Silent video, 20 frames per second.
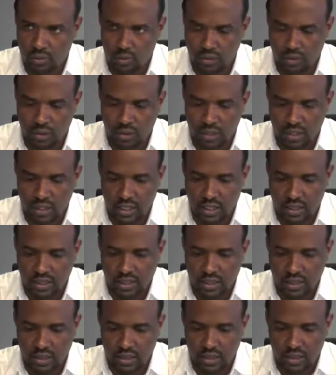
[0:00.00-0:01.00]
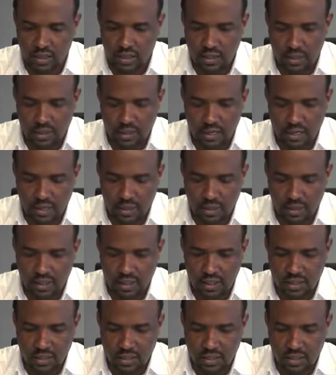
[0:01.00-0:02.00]
moderate climate,
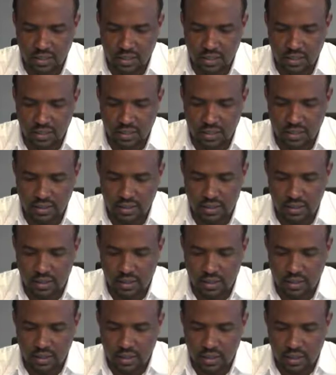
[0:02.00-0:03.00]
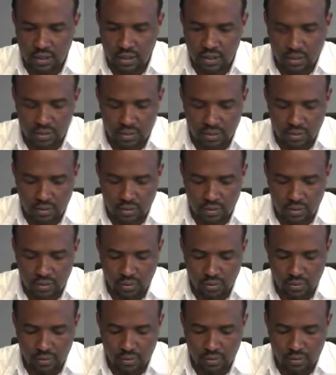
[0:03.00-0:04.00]
as well as to
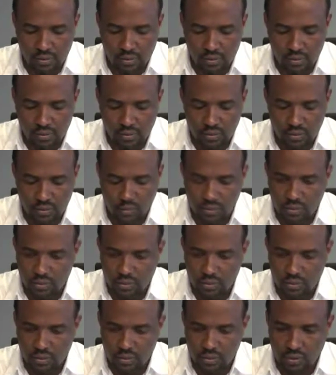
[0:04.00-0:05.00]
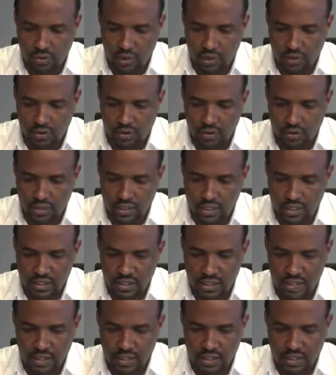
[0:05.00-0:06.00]
have
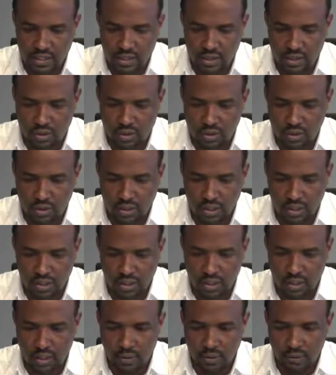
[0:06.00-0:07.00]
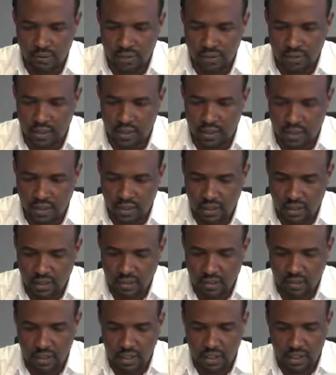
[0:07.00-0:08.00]
rangelands in those areas.
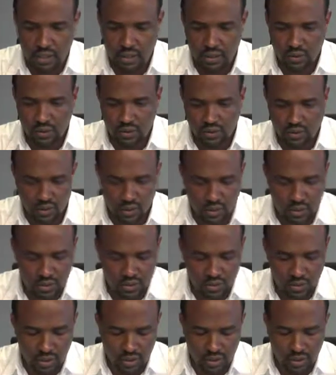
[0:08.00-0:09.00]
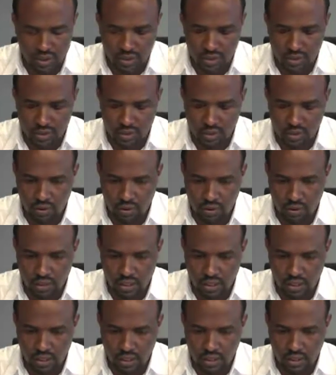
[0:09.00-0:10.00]
Introduction of this new system is
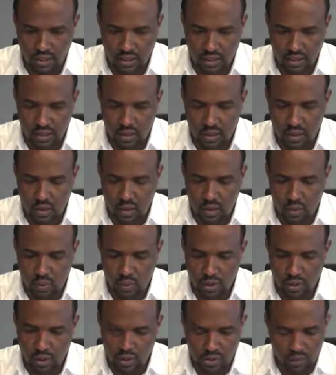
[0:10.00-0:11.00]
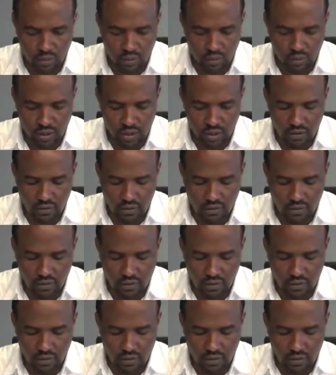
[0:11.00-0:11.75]
required, and we need to have